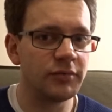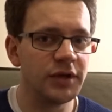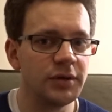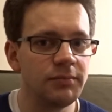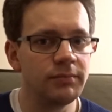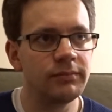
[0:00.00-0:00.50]

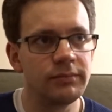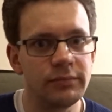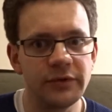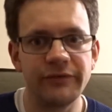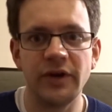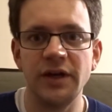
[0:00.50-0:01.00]
we
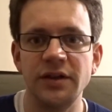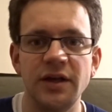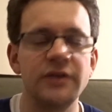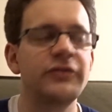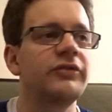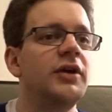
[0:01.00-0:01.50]
define
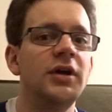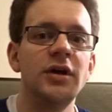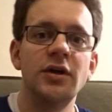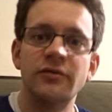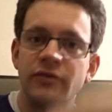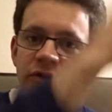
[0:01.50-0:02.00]
that
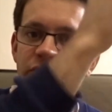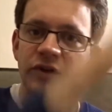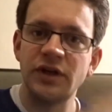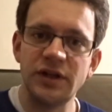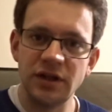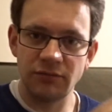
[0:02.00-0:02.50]

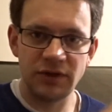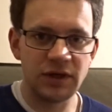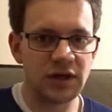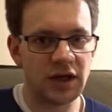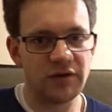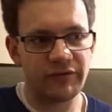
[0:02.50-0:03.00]
vertically, then we
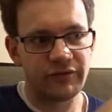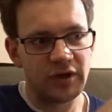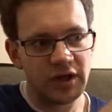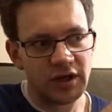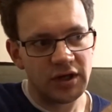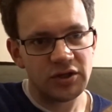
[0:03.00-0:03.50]
kind of
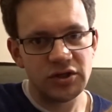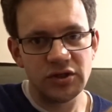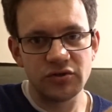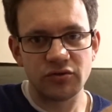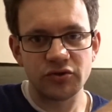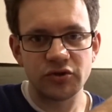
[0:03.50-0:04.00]
see
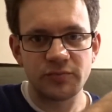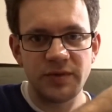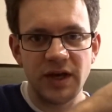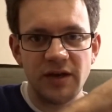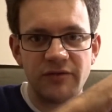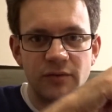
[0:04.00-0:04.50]
this also as
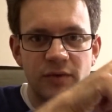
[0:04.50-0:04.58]
behavior